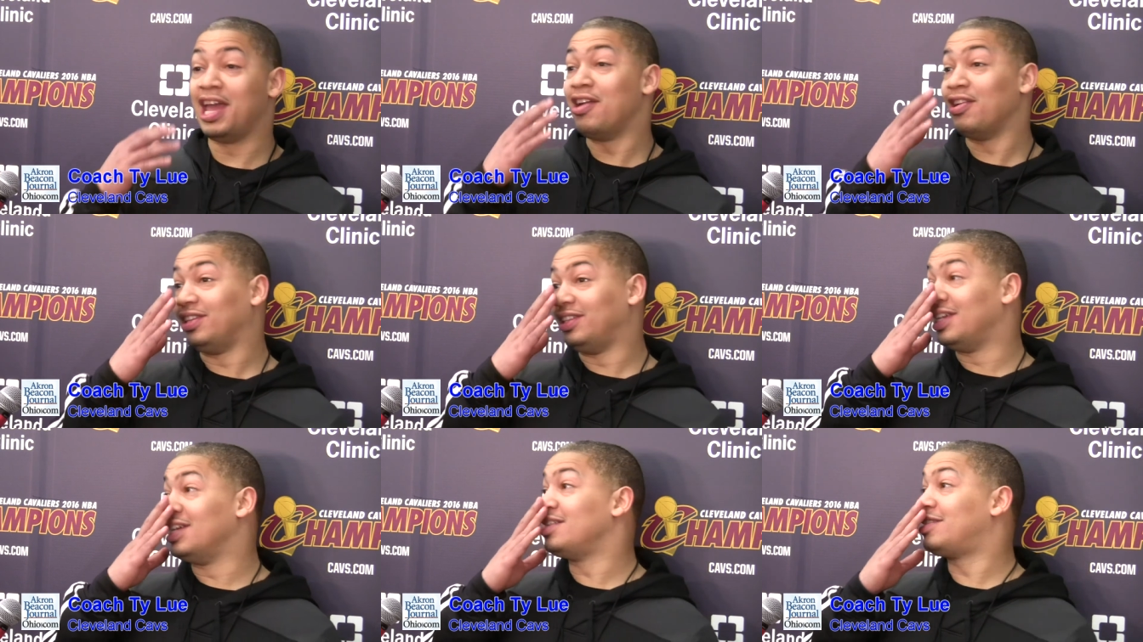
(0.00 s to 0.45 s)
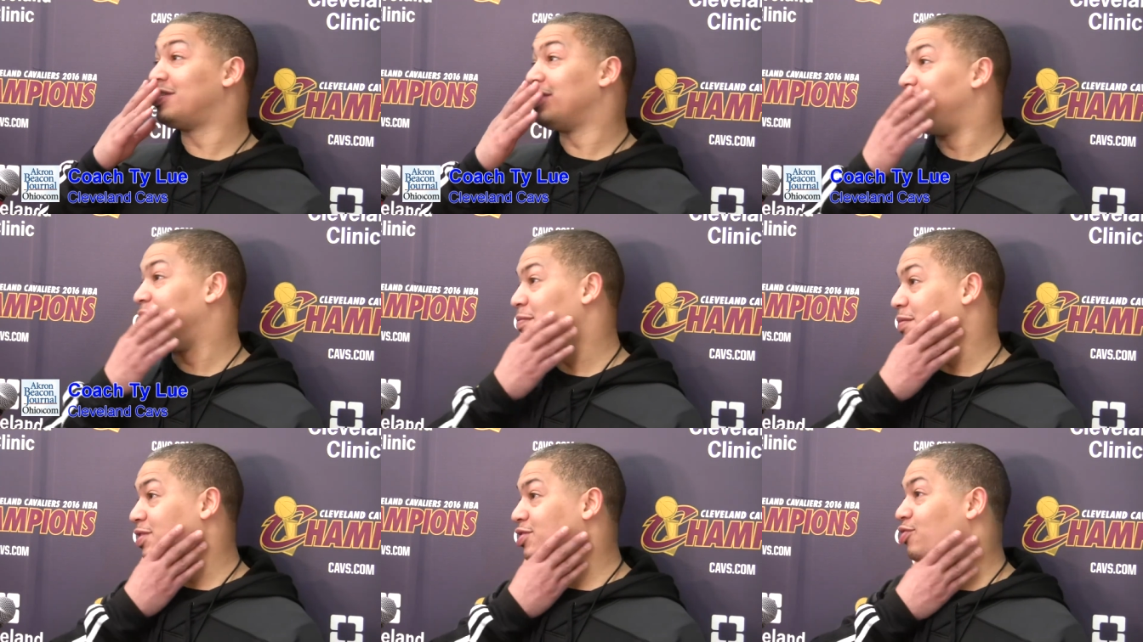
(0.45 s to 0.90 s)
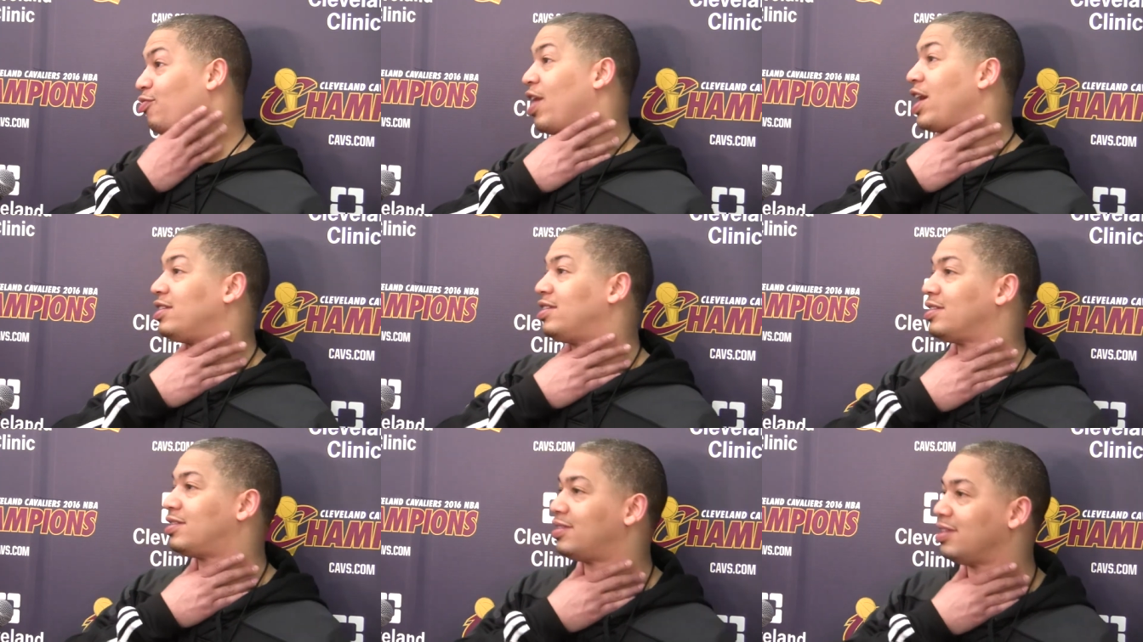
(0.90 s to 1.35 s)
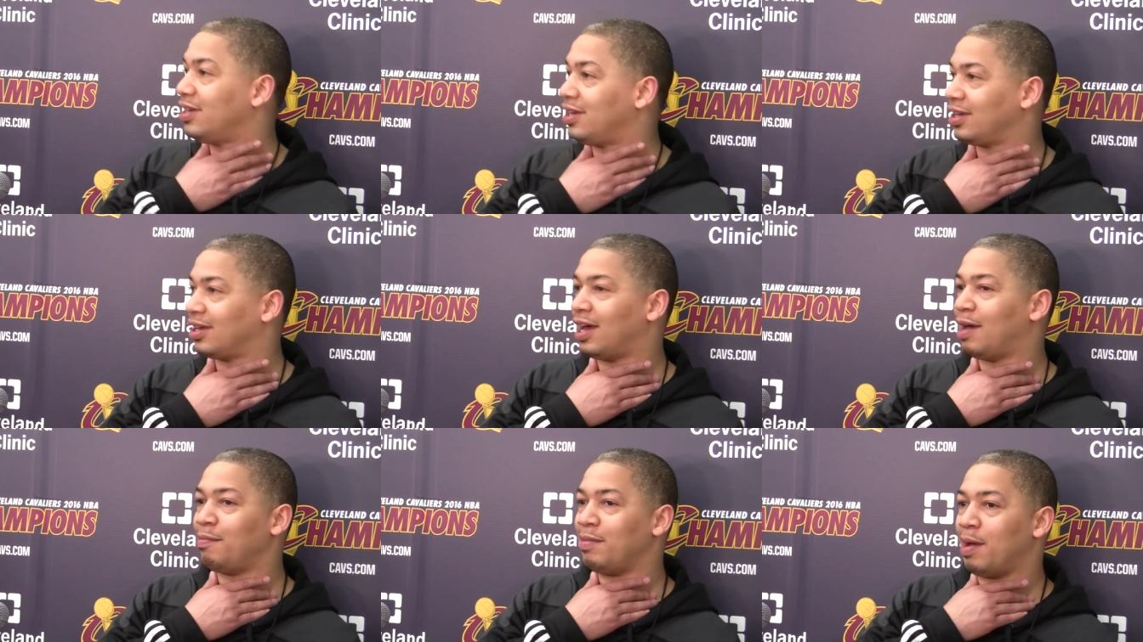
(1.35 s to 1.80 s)
there and then some, and it's great to see.
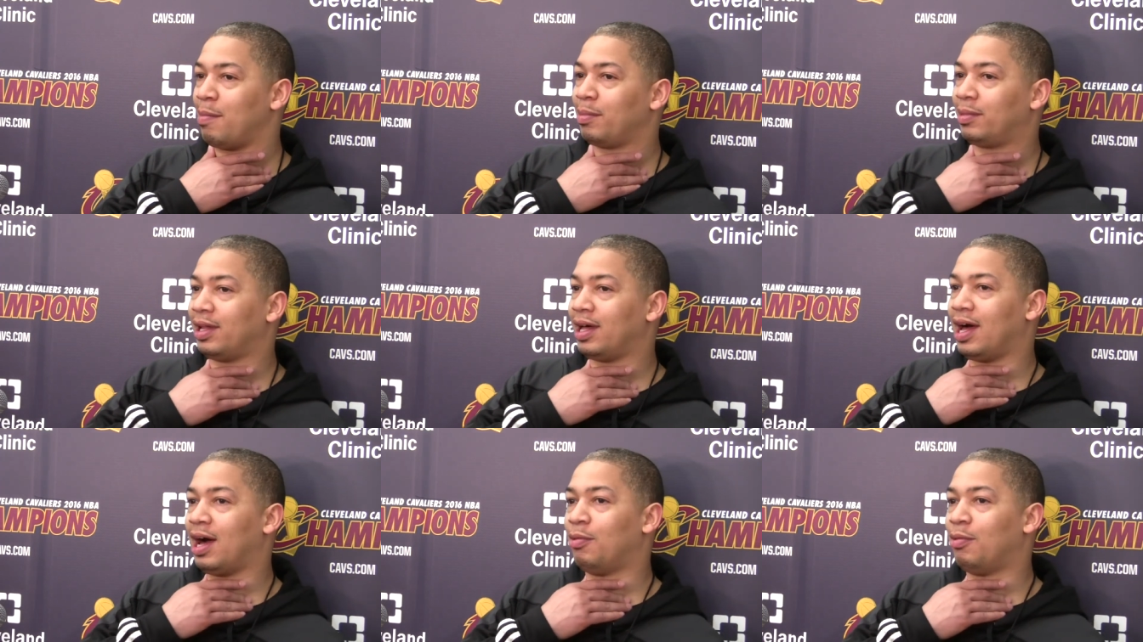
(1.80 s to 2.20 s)
I mean, I'm glad.